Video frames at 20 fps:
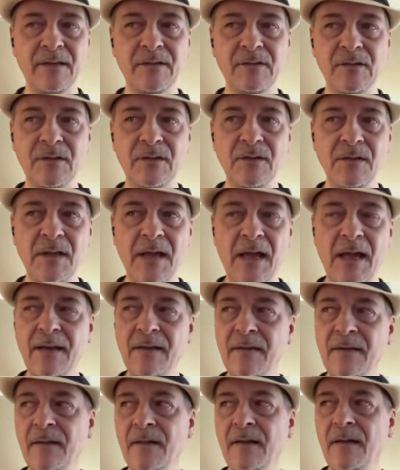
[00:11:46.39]
I should do that
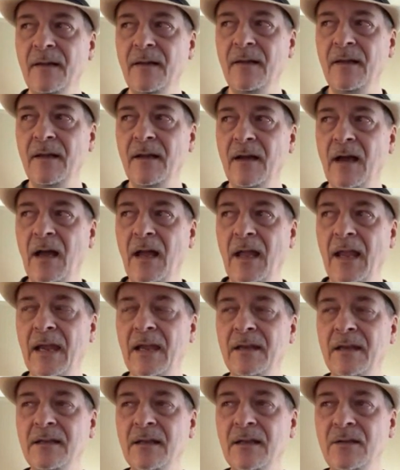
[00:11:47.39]

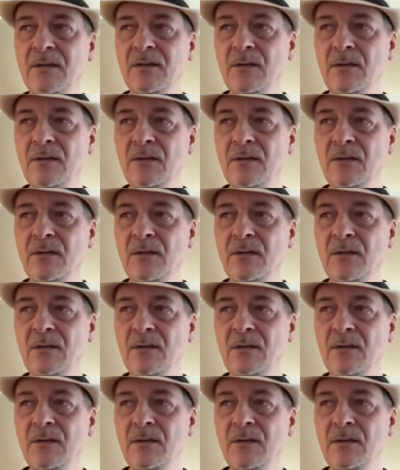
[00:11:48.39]
and